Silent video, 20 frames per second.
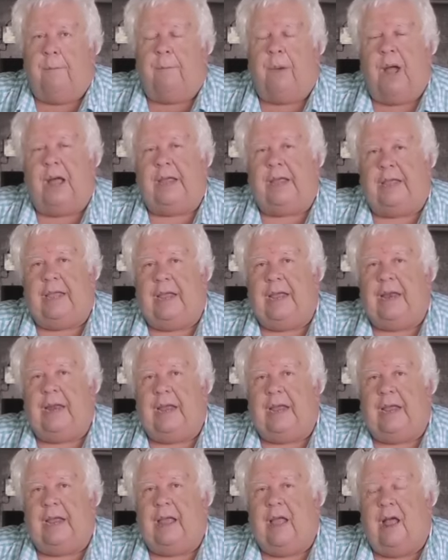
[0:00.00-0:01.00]
by
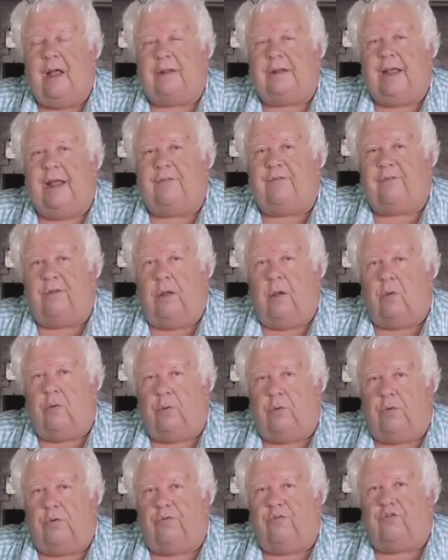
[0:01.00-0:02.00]
getting Tesla
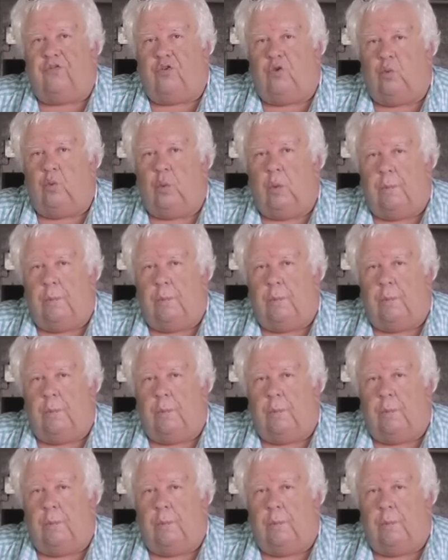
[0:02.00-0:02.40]
owners to